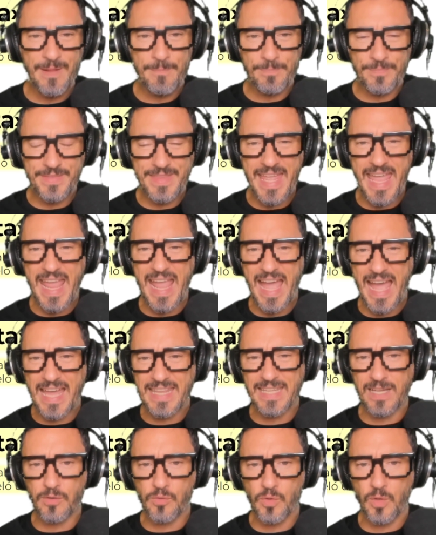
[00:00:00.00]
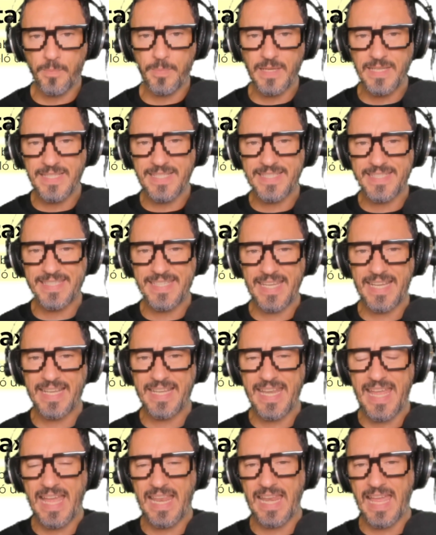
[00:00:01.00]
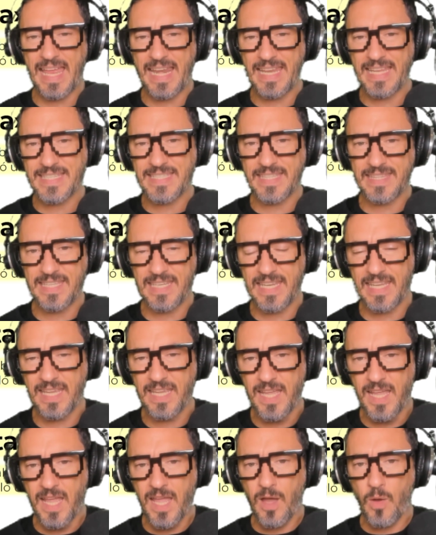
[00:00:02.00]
They had a group in Signal, allegedly,